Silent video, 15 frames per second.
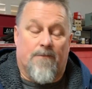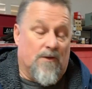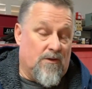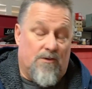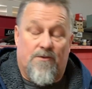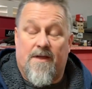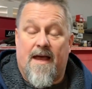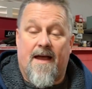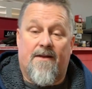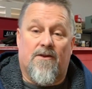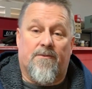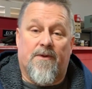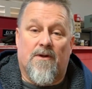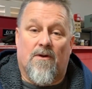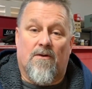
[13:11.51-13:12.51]
Do that and you'll
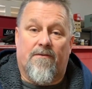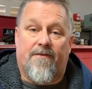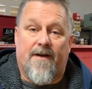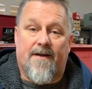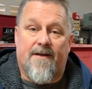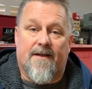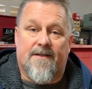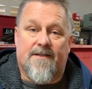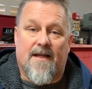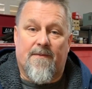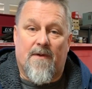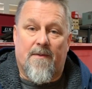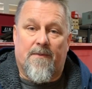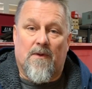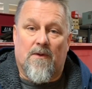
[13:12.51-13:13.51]
be notified next time
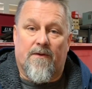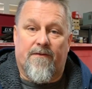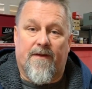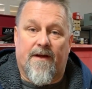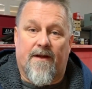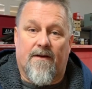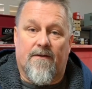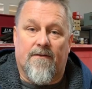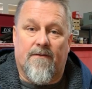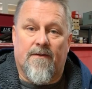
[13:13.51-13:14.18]
I upload a video.